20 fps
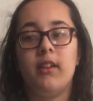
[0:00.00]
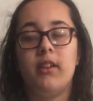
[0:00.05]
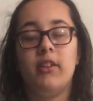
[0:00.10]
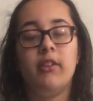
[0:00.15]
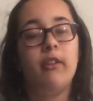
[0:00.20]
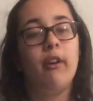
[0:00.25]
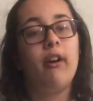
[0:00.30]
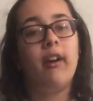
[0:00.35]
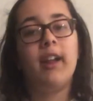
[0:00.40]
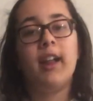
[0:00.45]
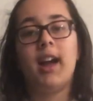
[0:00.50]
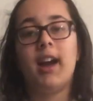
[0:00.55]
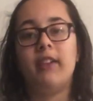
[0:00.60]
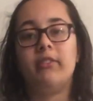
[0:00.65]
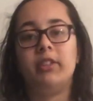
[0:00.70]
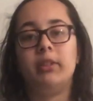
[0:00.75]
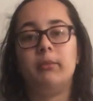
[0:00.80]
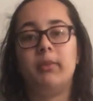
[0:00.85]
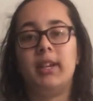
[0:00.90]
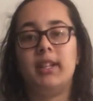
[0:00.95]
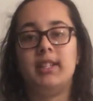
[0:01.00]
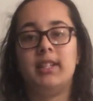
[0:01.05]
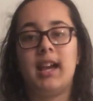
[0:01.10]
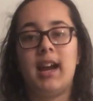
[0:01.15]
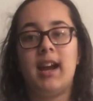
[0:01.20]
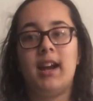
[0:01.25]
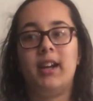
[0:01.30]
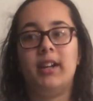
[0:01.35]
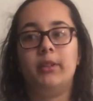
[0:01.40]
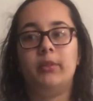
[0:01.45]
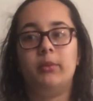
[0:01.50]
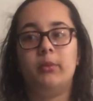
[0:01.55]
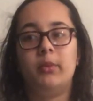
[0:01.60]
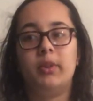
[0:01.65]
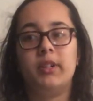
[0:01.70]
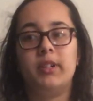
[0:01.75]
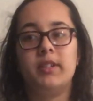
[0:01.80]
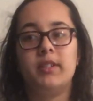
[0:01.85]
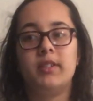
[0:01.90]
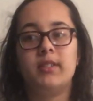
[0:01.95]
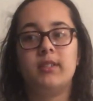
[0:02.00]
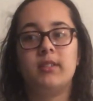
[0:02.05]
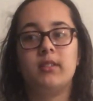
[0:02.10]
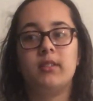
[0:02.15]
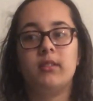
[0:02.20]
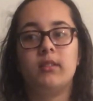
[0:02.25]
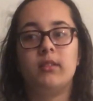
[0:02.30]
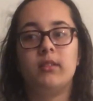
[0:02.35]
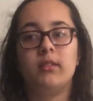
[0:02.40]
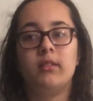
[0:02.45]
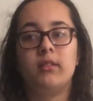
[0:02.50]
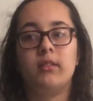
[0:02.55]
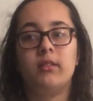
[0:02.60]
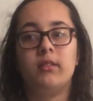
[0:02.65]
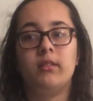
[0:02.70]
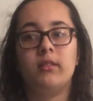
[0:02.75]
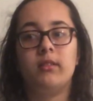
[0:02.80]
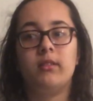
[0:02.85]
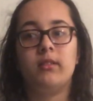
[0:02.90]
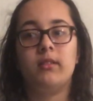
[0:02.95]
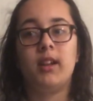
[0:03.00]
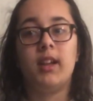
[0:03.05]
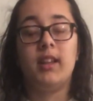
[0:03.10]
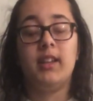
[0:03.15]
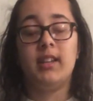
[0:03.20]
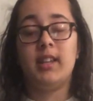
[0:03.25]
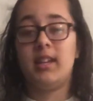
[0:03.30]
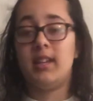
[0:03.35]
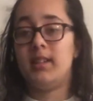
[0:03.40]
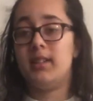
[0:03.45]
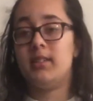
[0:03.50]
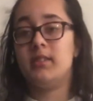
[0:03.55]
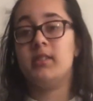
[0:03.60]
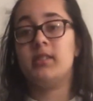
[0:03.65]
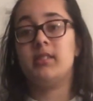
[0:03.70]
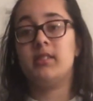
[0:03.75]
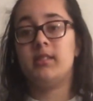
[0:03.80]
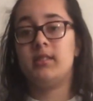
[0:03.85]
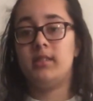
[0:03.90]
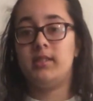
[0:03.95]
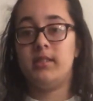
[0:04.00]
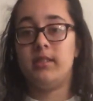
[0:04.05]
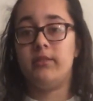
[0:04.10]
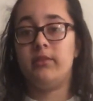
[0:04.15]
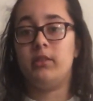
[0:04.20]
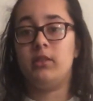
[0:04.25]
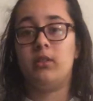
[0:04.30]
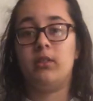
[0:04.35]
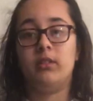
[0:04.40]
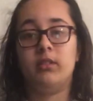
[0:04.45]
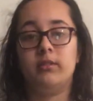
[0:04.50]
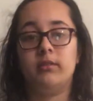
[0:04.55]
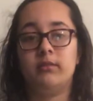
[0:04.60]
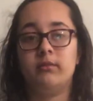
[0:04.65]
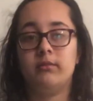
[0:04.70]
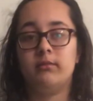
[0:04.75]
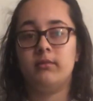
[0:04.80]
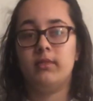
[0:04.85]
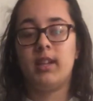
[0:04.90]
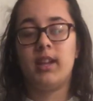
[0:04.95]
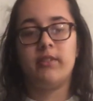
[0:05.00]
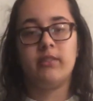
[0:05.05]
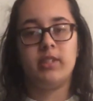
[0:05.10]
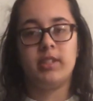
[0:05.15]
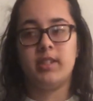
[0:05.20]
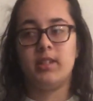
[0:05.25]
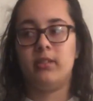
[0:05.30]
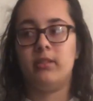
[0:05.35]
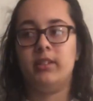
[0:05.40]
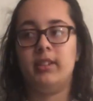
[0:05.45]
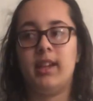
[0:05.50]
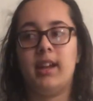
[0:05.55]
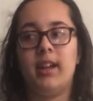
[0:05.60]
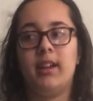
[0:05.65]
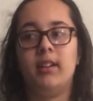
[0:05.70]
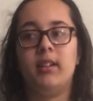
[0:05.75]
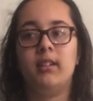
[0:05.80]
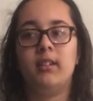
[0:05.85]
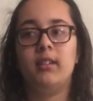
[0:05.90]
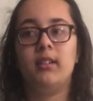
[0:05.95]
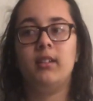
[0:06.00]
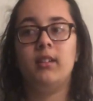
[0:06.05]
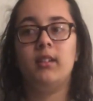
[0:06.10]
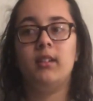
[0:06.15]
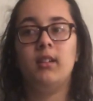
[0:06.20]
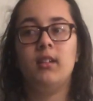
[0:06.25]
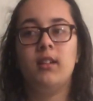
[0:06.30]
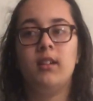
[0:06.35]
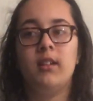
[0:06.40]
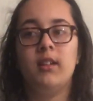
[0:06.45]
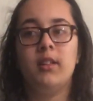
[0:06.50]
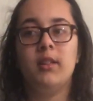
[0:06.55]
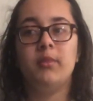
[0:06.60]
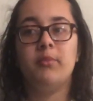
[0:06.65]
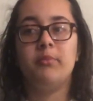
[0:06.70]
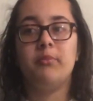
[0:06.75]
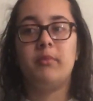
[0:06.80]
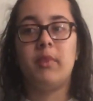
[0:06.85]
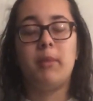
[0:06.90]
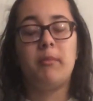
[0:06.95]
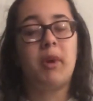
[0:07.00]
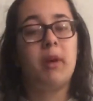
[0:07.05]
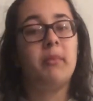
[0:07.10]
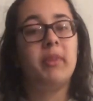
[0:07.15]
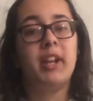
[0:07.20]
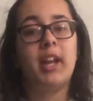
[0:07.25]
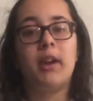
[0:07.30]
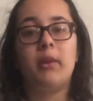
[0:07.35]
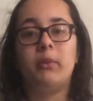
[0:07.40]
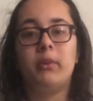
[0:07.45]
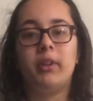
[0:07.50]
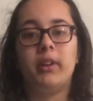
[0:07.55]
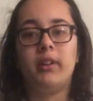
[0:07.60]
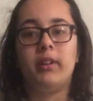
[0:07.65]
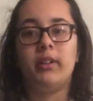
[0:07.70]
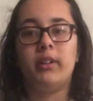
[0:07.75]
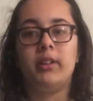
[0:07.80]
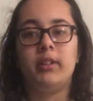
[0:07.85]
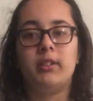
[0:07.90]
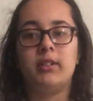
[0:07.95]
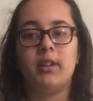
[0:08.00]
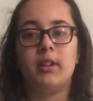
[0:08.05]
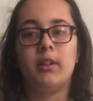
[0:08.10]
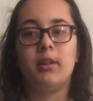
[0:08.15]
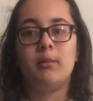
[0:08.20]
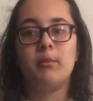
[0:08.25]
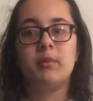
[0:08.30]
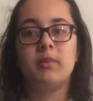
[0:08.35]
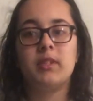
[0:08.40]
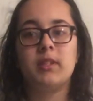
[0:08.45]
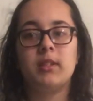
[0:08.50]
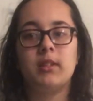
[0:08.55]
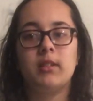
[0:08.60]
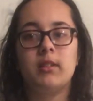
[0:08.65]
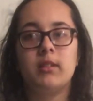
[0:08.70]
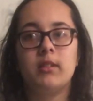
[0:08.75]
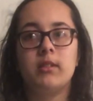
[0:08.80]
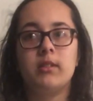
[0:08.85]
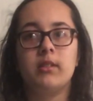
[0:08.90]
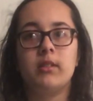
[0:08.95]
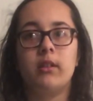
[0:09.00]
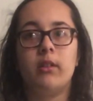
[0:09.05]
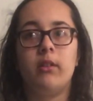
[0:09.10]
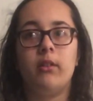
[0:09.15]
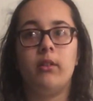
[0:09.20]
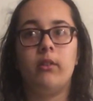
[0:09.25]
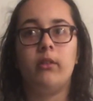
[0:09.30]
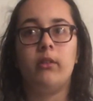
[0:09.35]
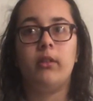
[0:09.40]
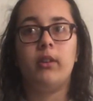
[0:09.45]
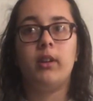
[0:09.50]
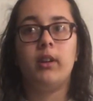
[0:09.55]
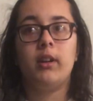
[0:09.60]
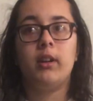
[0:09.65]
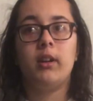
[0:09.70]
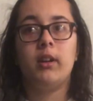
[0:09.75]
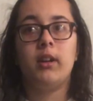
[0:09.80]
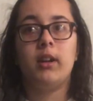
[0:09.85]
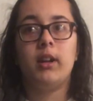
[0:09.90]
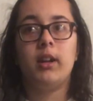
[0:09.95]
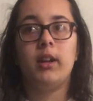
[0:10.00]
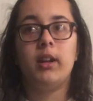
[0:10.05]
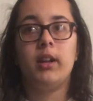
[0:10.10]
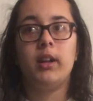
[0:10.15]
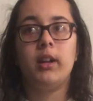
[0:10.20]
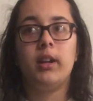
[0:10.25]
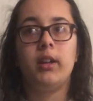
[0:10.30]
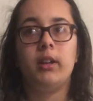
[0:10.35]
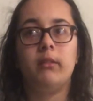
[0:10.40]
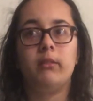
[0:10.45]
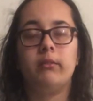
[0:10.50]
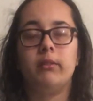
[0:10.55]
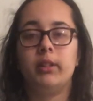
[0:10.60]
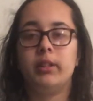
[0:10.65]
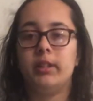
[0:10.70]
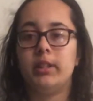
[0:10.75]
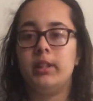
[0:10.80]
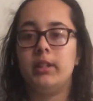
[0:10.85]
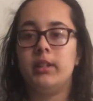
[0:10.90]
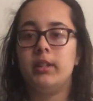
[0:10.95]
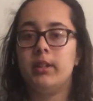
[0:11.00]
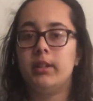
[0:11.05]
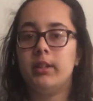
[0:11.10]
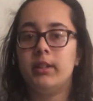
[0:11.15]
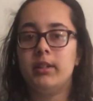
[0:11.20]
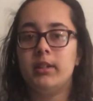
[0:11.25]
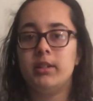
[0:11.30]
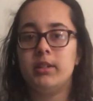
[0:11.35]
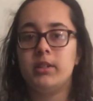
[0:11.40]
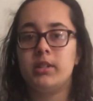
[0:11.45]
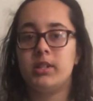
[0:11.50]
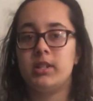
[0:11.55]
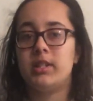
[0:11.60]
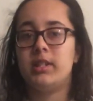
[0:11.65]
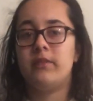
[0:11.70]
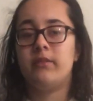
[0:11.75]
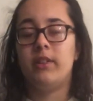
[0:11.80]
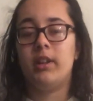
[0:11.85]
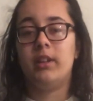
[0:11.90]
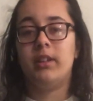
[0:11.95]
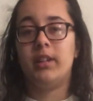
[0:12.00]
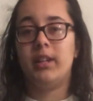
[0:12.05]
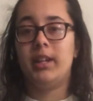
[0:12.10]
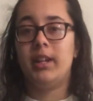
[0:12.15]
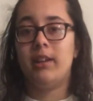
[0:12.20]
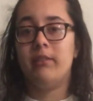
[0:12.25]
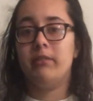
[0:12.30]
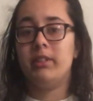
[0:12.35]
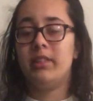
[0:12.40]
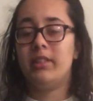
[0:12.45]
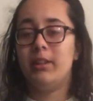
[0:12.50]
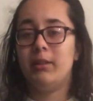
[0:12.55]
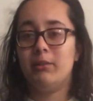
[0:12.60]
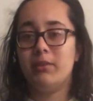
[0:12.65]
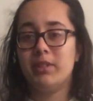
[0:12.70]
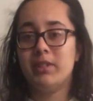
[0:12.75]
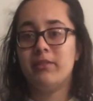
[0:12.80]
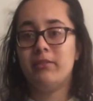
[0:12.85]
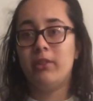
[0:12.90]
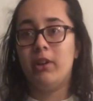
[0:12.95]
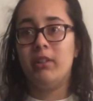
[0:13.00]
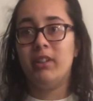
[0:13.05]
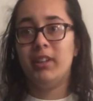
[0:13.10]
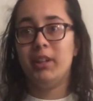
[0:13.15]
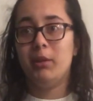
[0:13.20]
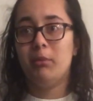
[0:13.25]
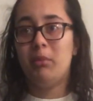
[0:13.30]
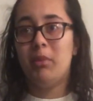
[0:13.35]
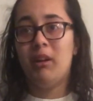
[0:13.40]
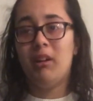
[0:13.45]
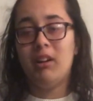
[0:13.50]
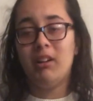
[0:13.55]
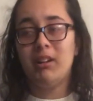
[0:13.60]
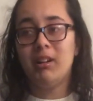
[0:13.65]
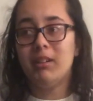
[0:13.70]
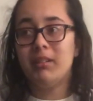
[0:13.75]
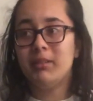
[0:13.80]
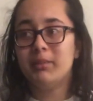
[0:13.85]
not having my dad was and is difficult every single day. My mom and I weren't on good terms, so it really just felt like everything was falling apart.